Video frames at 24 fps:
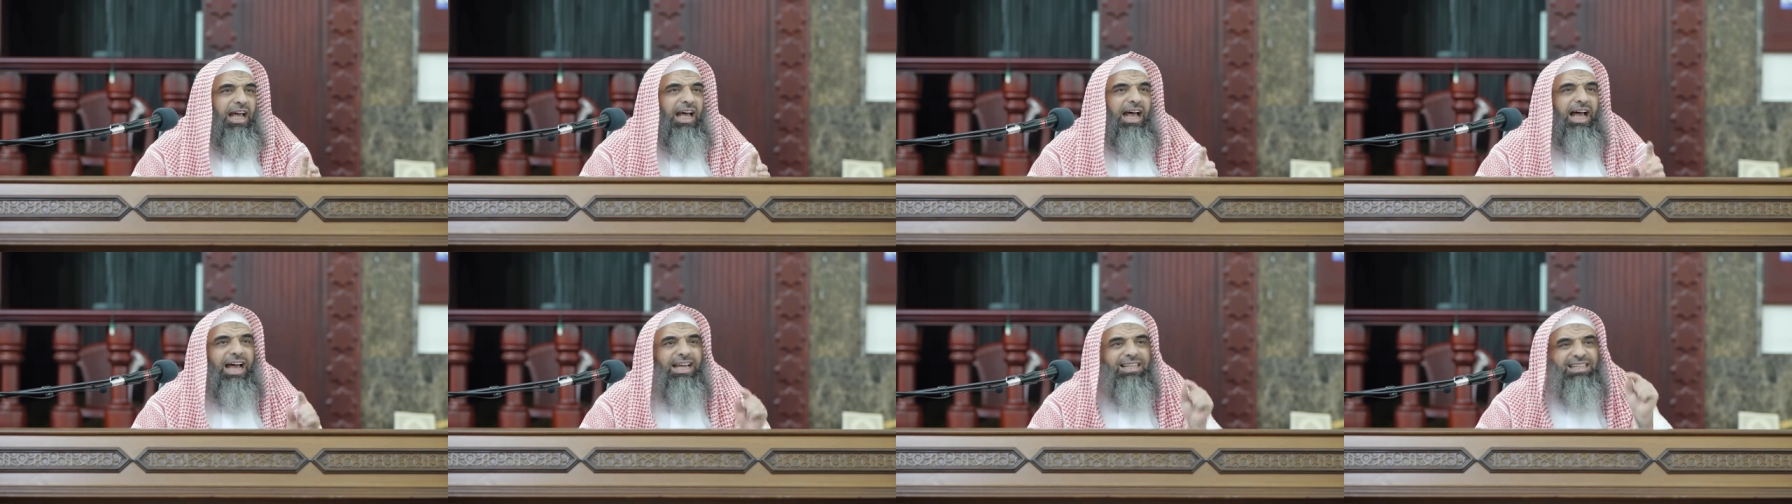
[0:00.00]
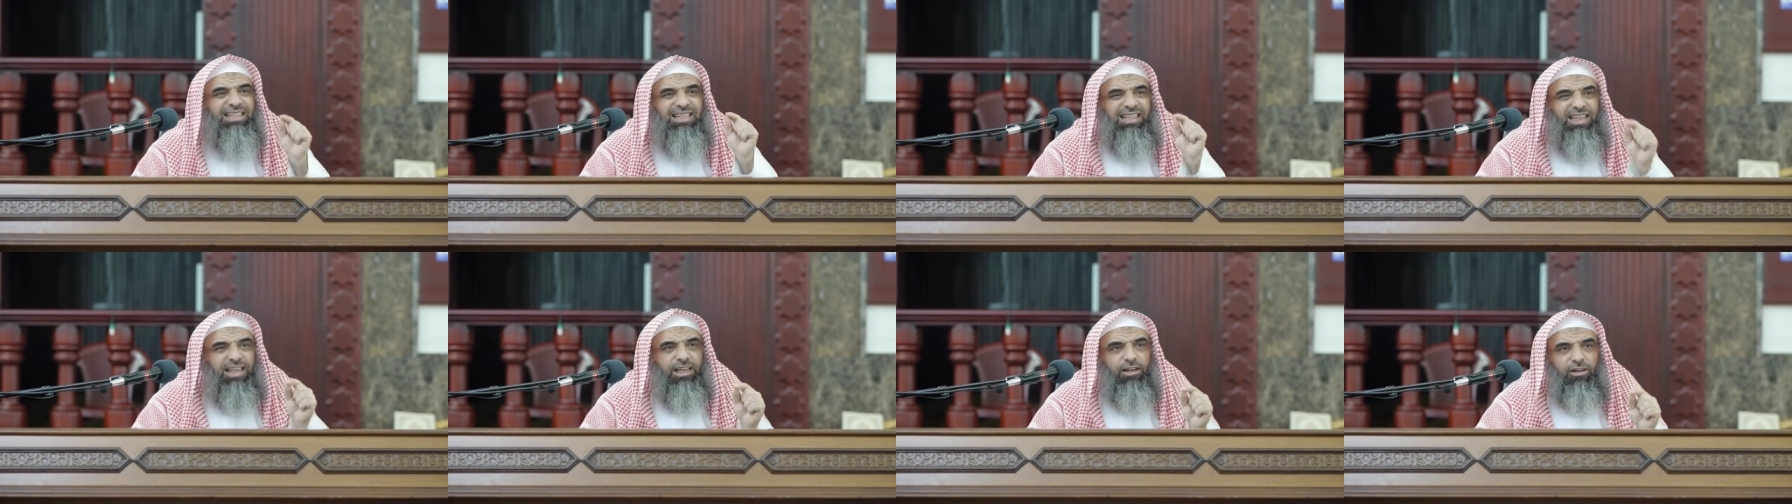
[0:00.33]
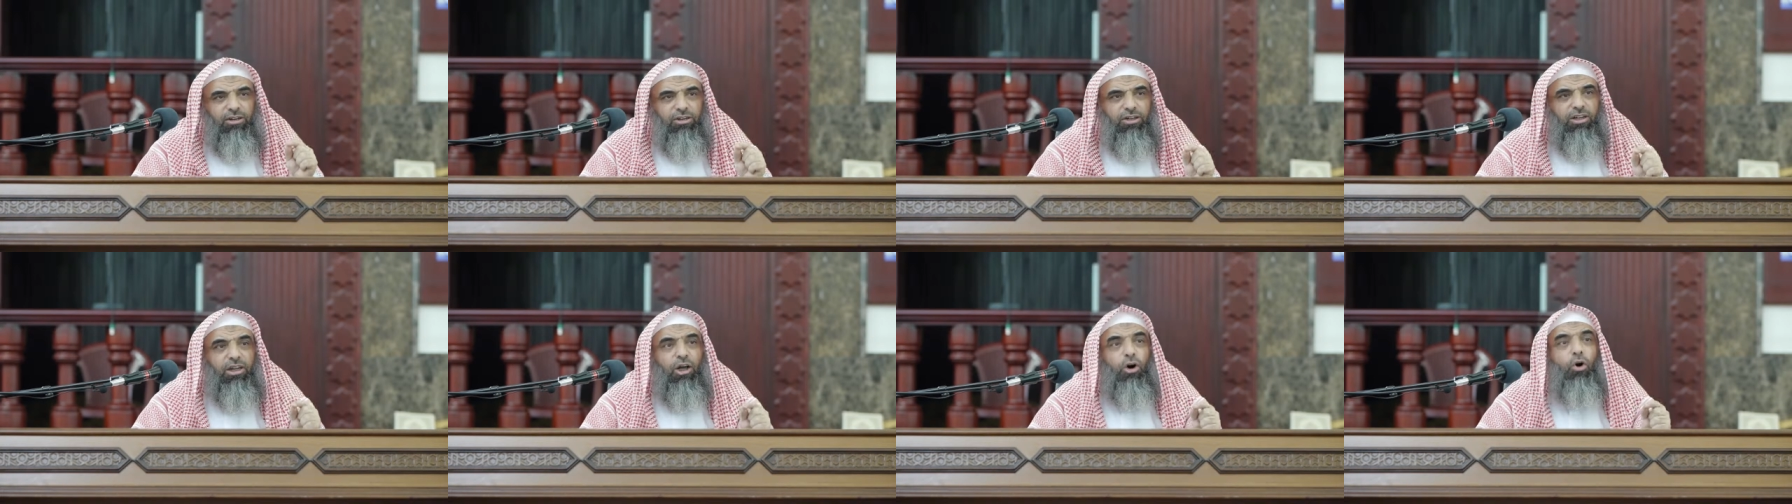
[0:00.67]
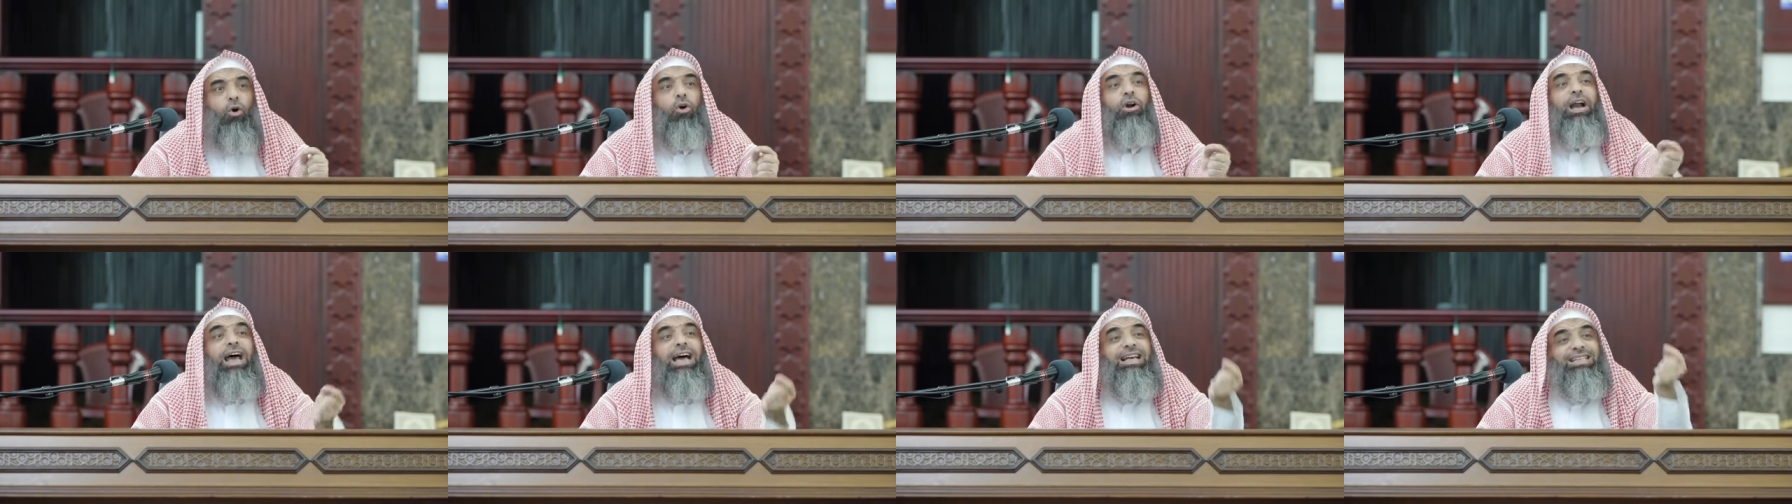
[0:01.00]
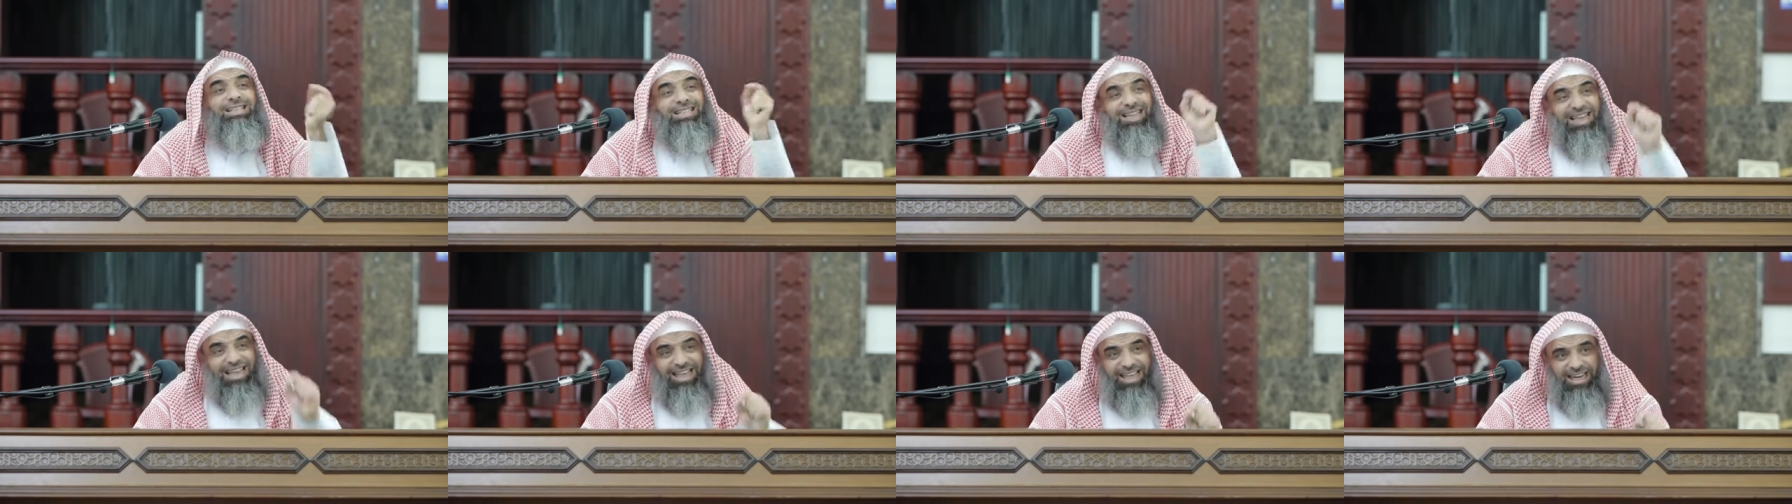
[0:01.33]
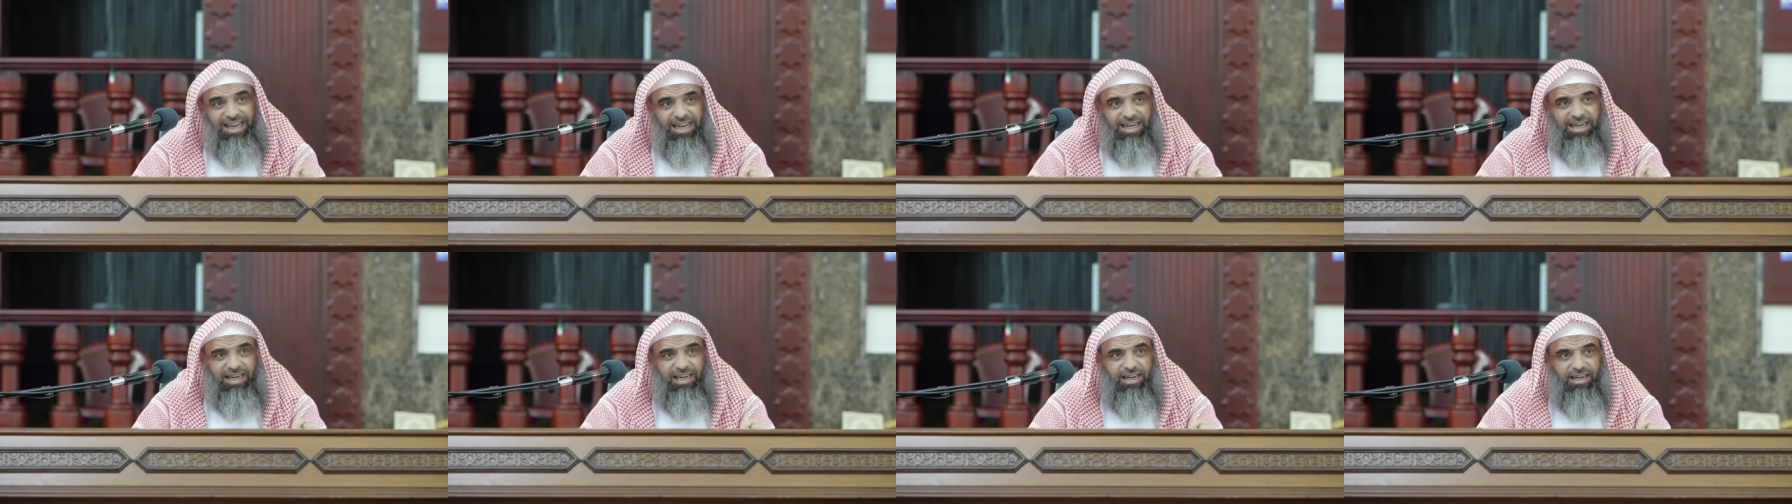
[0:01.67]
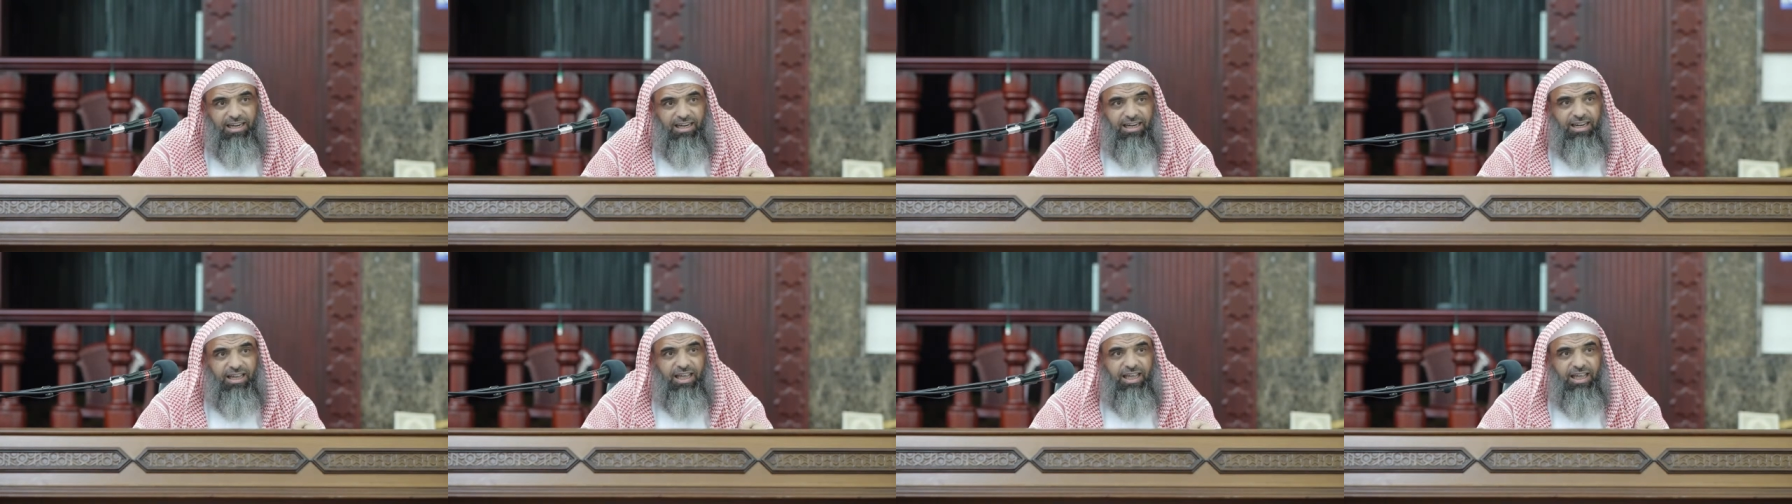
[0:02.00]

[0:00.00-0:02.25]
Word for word: as little or as hidden